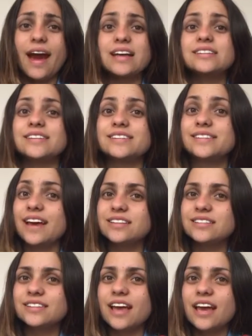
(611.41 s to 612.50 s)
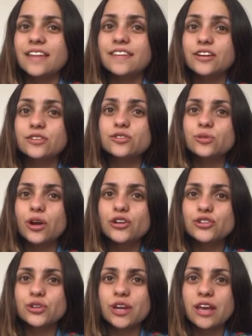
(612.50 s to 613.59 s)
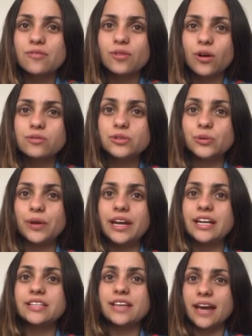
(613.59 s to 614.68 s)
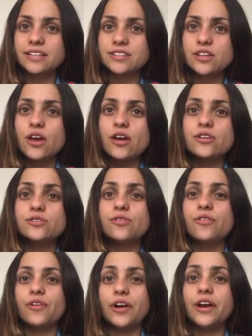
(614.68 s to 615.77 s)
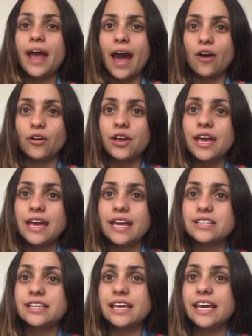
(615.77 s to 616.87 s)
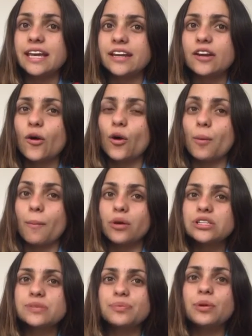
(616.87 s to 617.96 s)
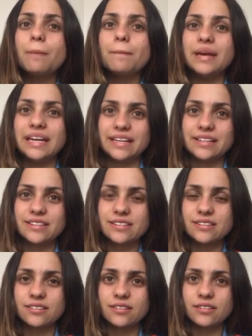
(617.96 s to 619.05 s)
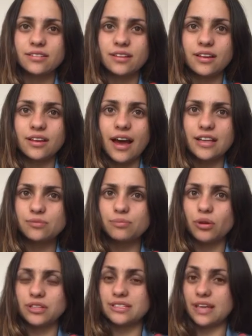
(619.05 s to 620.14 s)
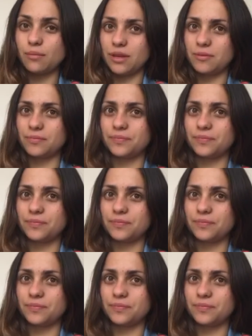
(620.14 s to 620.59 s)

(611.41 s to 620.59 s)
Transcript: As it says, deconstruction involves reading a text to ferret out its hidden or multiple meanings, as polysemy.